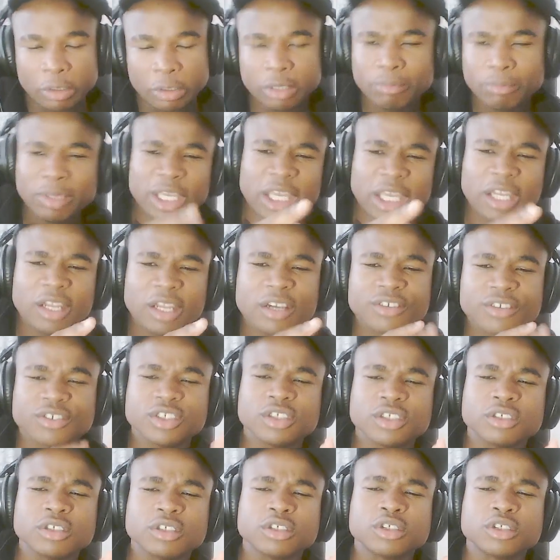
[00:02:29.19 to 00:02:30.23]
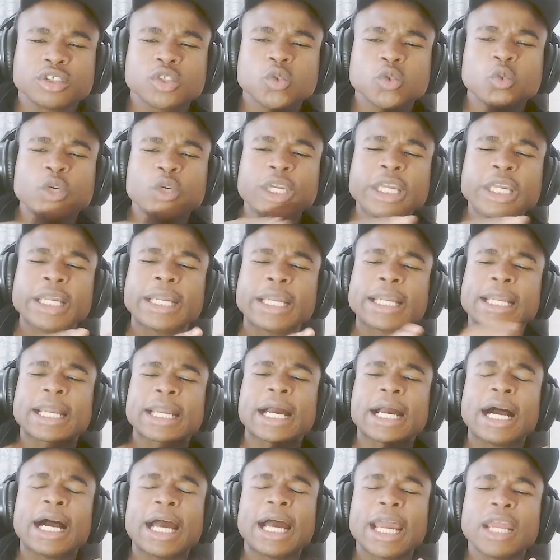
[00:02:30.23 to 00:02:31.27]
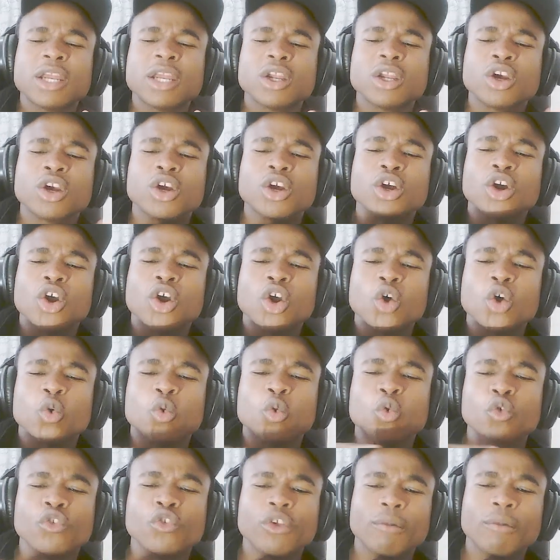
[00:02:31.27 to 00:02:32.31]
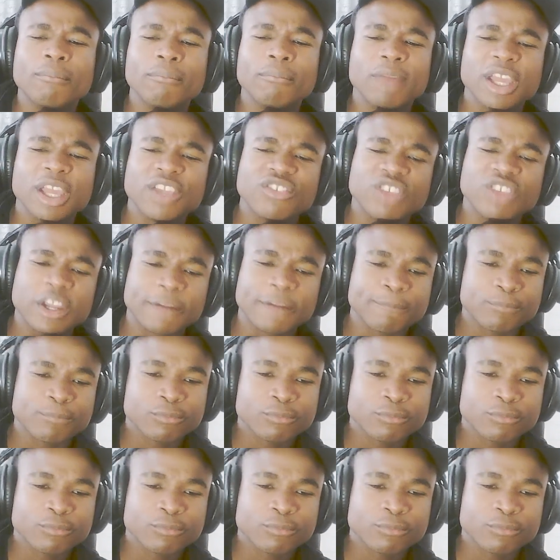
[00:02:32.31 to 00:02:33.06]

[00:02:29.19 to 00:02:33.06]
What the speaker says: In the beginning, she's a sweet, kind girl who's amazing.